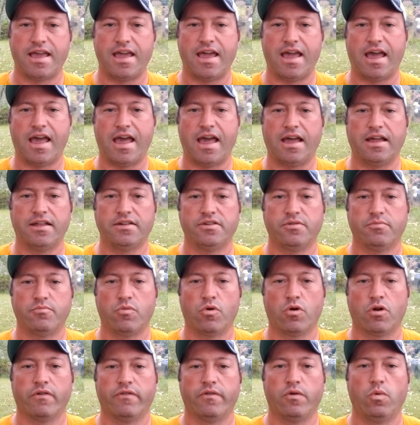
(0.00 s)
and
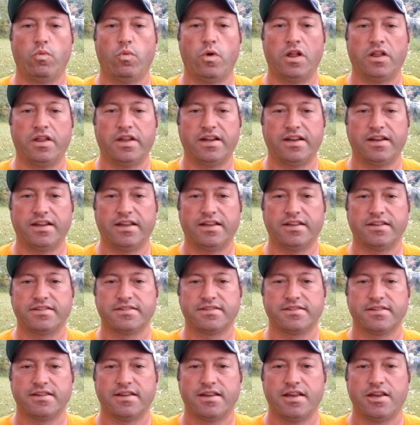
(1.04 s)
more of a
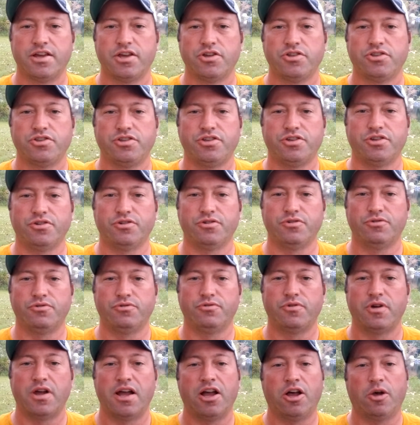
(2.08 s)
willingness
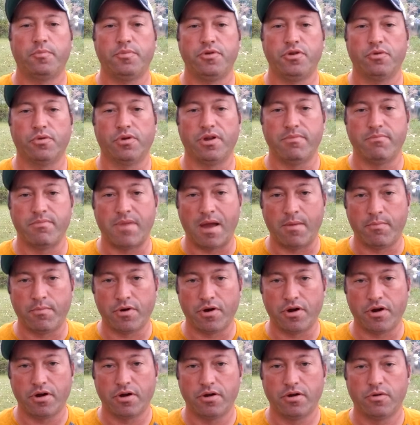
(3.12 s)
to help you
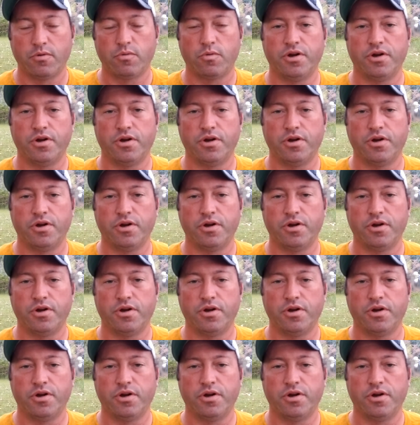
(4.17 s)
remember